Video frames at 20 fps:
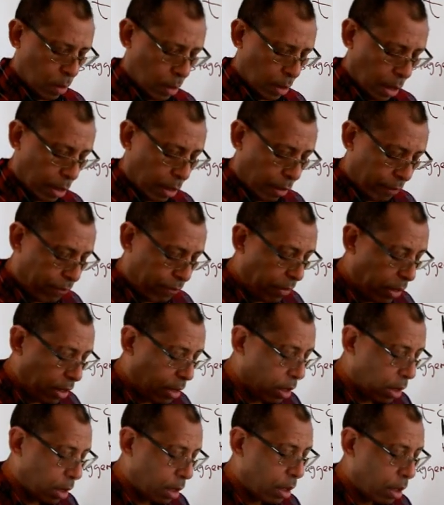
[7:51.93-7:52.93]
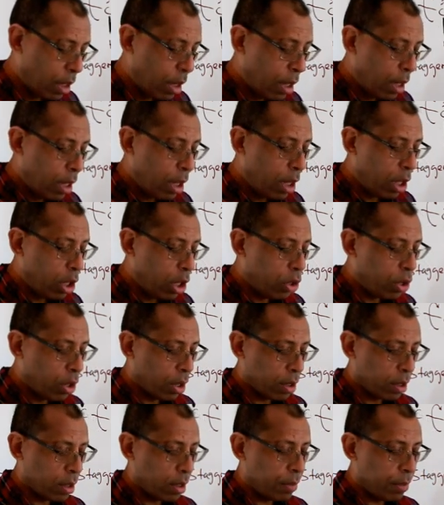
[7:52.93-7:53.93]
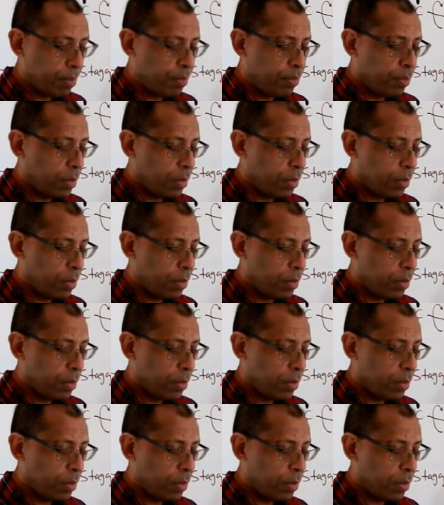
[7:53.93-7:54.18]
that are facing each other.